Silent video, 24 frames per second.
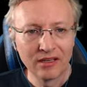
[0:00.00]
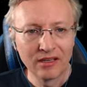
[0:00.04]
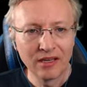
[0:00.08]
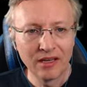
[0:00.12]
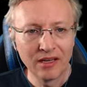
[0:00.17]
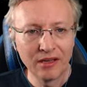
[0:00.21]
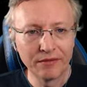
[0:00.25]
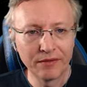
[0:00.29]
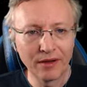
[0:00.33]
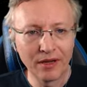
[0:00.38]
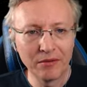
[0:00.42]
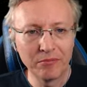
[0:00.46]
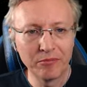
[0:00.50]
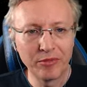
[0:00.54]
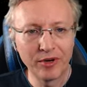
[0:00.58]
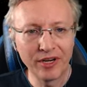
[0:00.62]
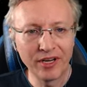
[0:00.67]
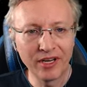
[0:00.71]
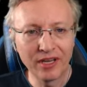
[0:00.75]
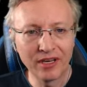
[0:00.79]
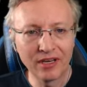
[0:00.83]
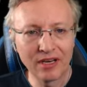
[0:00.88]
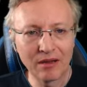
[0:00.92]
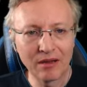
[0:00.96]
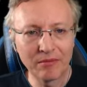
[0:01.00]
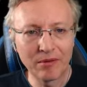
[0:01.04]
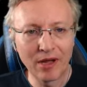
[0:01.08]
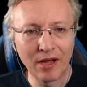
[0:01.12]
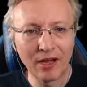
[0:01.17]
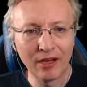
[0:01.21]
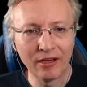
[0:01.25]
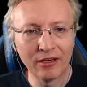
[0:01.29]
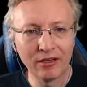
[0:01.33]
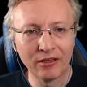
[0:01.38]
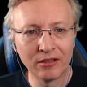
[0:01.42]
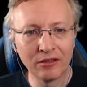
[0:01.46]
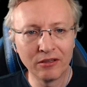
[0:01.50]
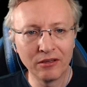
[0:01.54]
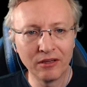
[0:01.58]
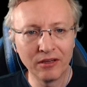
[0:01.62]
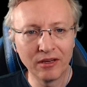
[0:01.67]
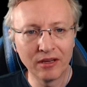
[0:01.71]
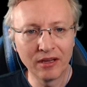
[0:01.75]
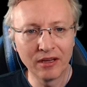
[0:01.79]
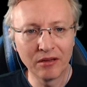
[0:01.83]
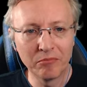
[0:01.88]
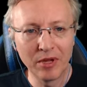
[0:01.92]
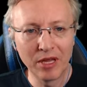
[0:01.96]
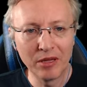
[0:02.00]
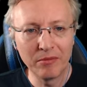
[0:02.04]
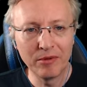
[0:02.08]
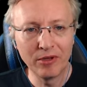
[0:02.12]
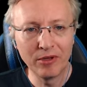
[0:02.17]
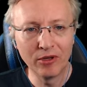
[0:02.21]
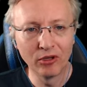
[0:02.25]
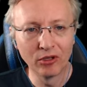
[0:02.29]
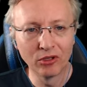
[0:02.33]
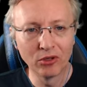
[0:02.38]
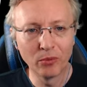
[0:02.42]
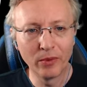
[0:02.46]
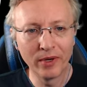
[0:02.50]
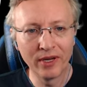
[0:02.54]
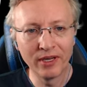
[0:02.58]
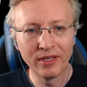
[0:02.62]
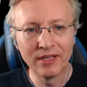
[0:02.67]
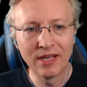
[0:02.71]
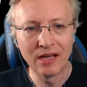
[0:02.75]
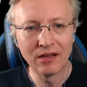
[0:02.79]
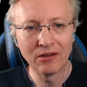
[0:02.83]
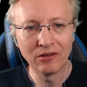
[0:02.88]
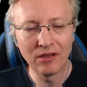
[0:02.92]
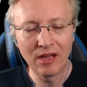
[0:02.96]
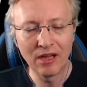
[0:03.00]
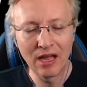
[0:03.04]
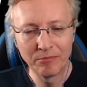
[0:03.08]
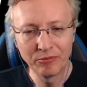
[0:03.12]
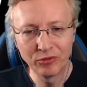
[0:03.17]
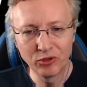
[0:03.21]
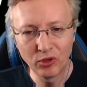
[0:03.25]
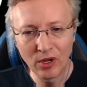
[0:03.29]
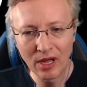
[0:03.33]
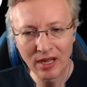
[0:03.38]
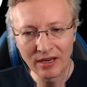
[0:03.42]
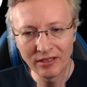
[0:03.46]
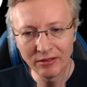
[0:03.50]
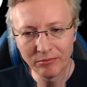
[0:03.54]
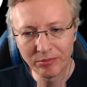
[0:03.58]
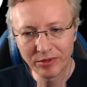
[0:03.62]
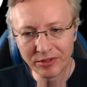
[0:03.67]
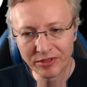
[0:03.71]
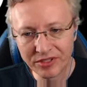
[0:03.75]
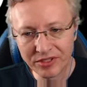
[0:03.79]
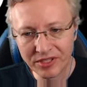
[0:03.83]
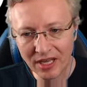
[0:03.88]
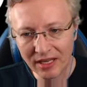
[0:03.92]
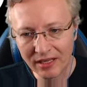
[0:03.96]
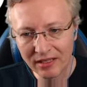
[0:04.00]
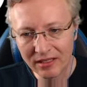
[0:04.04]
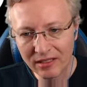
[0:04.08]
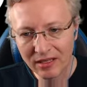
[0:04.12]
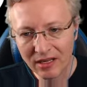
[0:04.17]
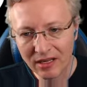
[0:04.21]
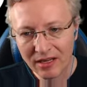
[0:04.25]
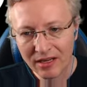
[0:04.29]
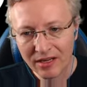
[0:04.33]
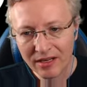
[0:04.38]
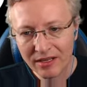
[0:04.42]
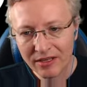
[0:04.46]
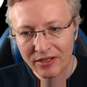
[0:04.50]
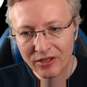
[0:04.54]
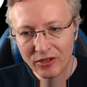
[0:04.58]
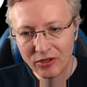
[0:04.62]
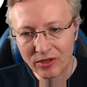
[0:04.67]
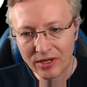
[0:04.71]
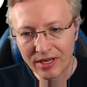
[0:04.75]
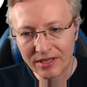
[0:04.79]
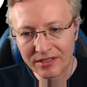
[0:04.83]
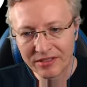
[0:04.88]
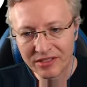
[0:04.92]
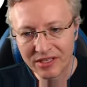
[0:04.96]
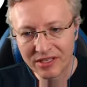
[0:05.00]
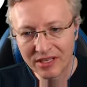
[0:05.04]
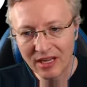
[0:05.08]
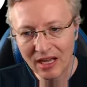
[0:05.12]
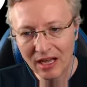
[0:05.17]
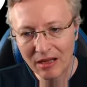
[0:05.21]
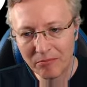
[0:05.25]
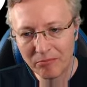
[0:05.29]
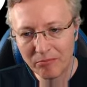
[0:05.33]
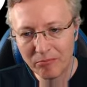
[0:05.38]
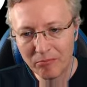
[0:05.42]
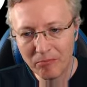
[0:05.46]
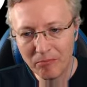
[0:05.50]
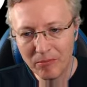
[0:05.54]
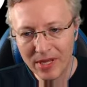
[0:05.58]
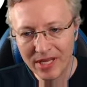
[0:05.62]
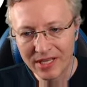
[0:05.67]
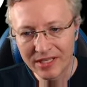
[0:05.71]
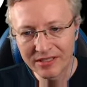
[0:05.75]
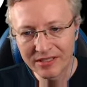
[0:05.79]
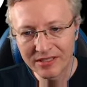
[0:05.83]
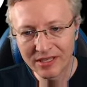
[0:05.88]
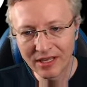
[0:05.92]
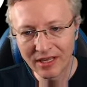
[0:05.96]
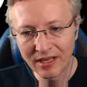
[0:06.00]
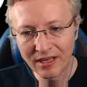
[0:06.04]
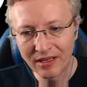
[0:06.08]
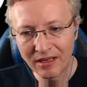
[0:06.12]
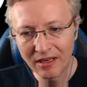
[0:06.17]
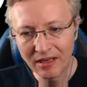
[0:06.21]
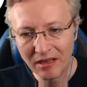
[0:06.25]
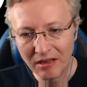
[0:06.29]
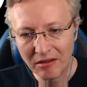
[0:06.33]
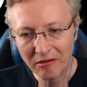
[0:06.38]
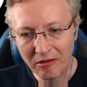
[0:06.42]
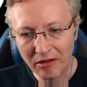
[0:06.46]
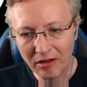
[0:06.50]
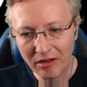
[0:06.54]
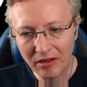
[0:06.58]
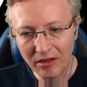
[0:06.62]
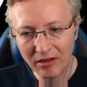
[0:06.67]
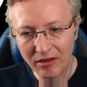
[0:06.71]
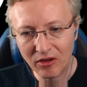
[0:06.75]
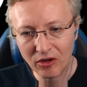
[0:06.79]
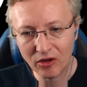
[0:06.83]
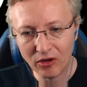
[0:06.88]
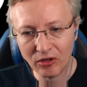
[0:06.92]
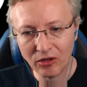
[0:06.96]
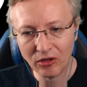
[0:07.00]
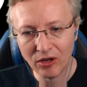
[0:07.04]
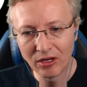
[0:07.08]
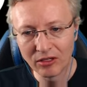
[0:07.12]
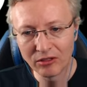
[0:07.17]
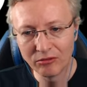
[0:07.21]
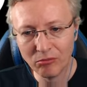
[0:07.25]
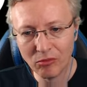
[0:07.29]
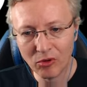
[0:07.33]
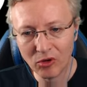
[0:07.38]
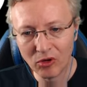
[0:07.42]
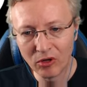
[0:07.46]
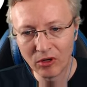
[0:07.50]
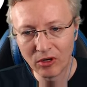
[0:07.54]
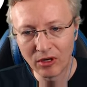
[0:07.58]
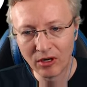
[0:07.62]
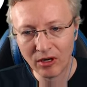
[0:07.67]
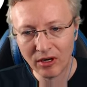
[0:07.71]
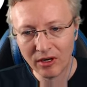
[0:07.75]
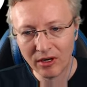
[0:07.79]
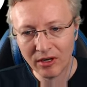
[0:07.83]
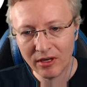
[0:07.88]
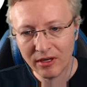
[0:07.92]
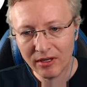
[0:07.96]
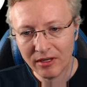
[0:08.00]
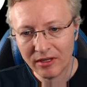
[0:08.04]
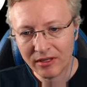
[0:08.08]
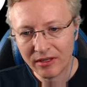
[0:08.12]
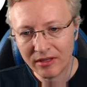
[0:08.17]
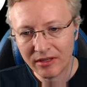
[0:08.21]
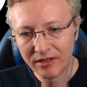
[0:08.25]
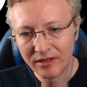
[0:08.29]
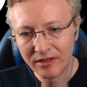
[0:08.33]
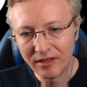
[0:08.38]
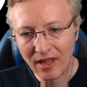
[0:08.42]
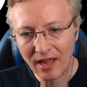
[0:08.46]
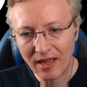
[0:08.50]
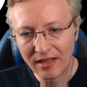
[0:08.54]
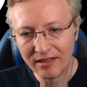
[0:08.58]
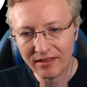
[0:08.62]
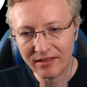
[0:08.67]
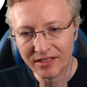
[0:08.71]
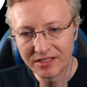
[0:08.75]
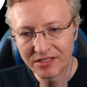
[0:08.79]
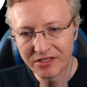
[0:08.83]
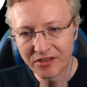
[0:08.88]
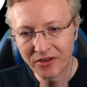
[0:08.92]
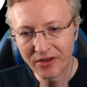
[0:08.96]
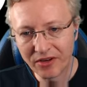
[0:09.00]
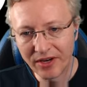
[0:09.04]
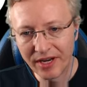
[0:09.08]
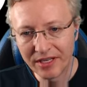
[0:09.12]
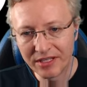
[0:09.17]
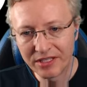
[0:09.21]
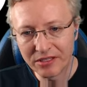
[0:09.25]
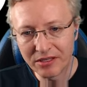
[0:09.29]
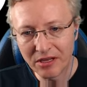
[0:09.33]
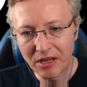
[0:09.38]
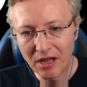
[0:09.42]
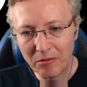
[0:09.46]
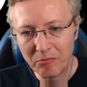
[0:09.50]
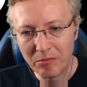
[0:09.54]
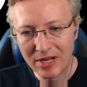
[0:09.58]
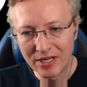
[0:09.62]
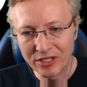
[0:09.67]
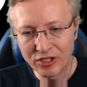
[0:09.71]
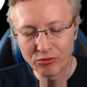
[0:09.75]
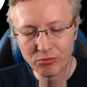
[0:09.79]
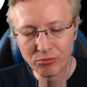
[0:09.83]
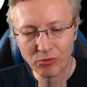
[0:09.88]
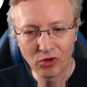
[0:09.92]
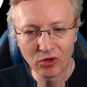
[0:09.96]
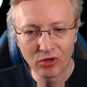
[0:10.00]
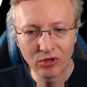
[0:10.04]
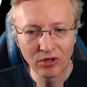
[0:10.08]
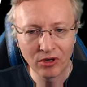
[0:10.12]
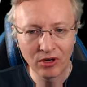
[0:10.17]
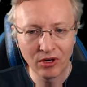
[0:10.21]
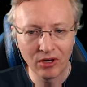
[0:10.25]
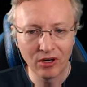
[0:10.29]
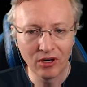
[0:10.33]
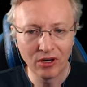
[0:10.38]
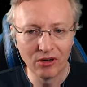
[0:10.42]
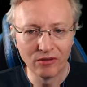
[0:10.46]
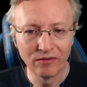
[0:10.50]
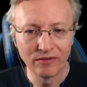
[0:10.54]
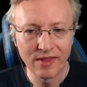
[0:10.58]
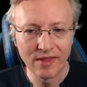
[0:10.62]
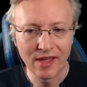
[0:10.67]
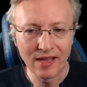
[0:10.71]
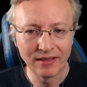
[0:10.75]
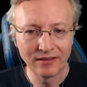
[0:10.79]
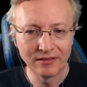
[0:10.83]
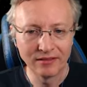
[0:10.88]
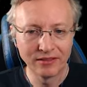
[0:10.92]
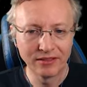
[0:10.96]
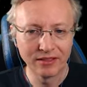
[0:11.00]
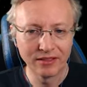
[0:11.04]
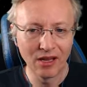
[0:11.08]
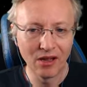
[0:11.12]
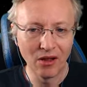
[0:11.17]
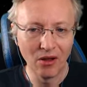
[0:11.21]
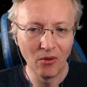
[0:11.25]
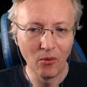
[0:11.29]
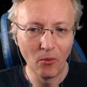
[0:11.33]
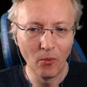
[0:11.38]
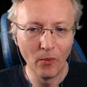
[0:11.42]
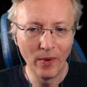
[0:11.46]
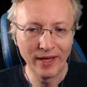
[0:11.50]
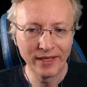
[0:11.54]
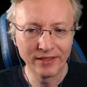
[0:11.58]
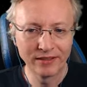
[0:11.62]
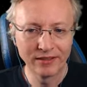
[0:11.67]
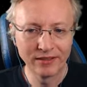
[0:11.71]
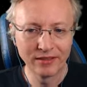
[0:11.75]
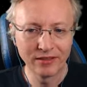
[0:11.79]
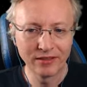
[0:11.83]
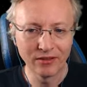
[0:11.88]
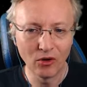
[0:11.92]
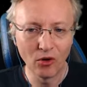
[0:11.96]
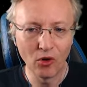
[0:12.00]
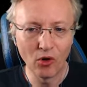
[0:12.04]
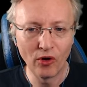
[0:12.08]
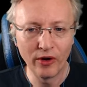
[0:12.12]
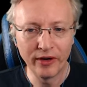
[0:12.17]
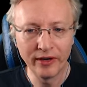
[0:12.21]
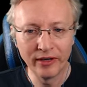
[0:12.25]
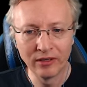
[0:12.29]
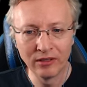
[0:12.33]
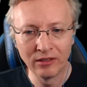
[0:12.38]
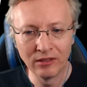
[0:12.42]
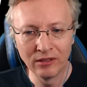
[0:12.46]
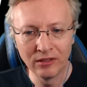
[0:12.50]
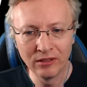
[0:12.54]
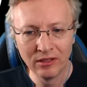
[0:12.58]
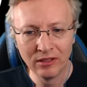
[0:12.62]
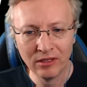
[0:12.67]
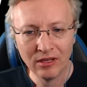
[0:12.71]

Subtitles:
If I bring it up higher, maybe all the way down up to 100%, you can see I'm mixing a lot more. And this creates much more of that wet oil